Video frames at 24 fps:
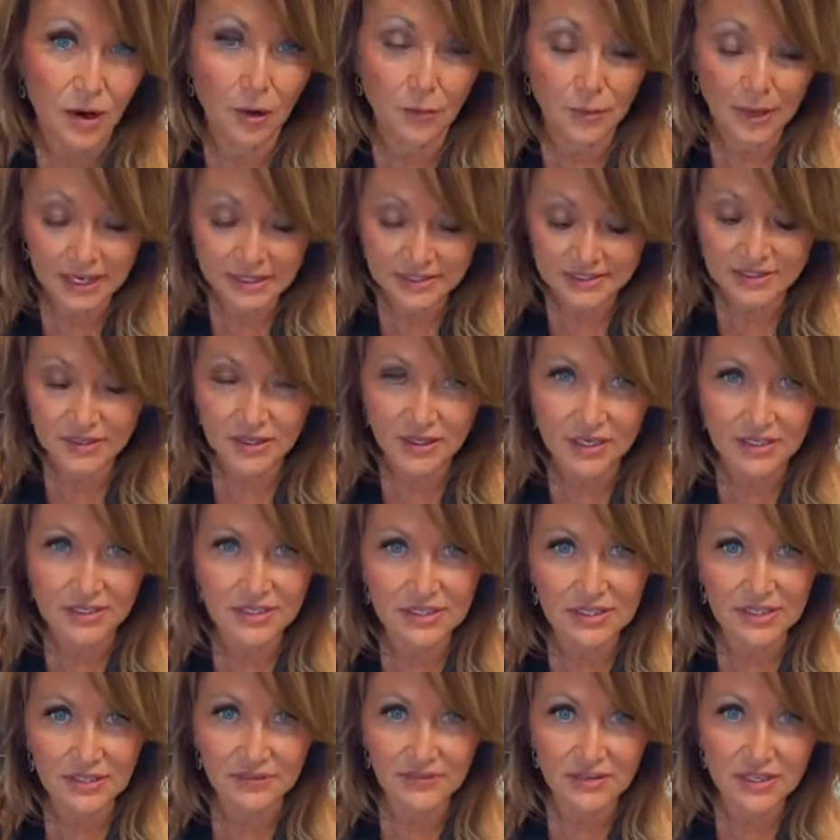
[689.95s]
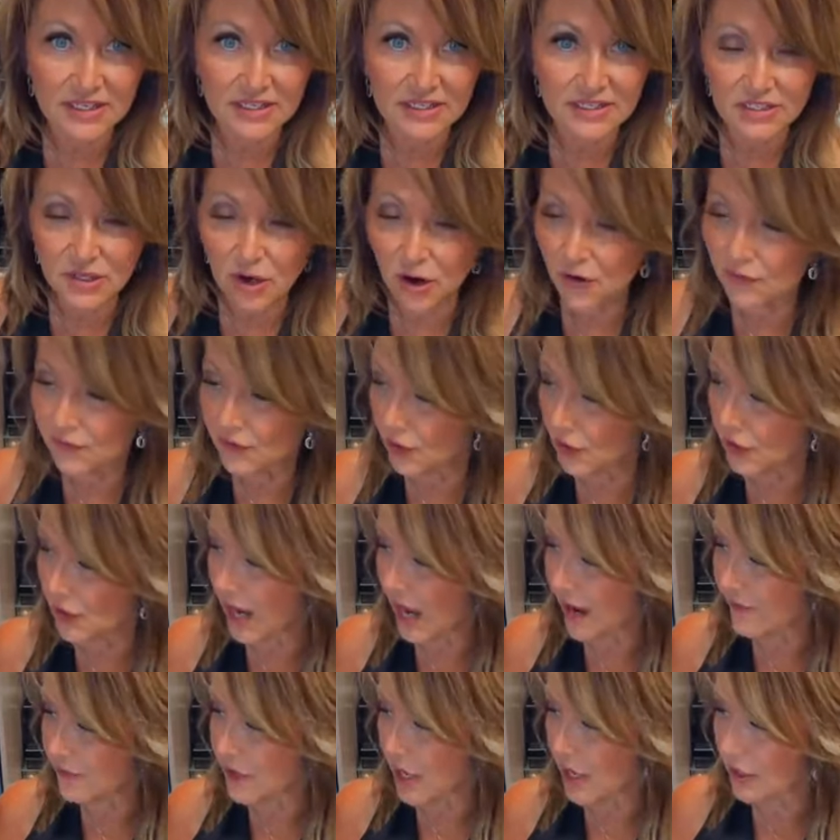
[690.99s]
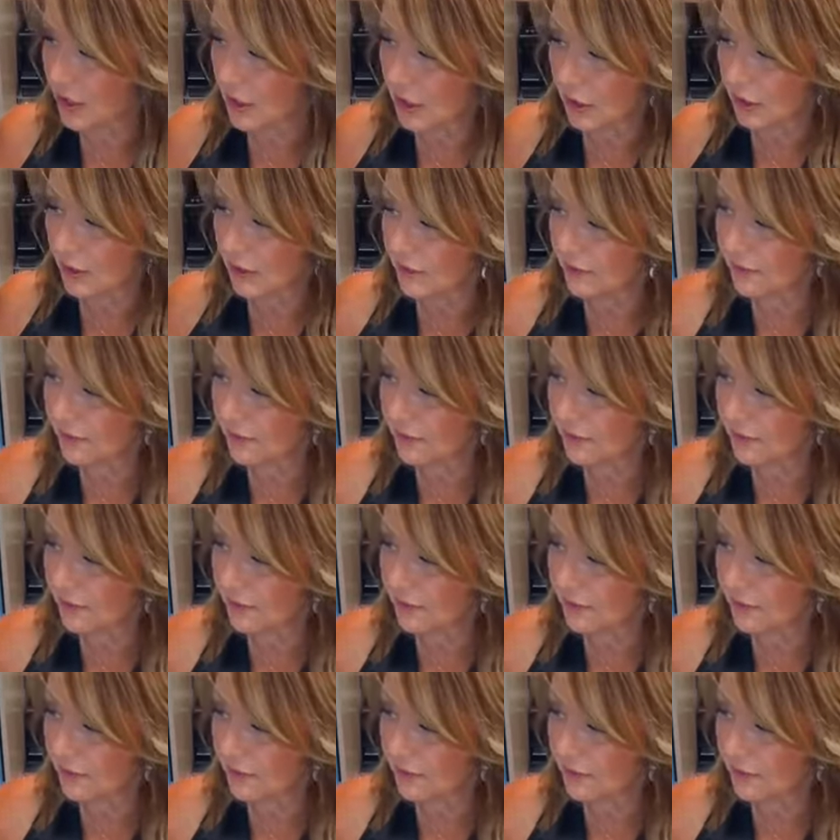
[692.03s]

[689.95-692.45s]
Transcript: All right, so you can serve this over, I've got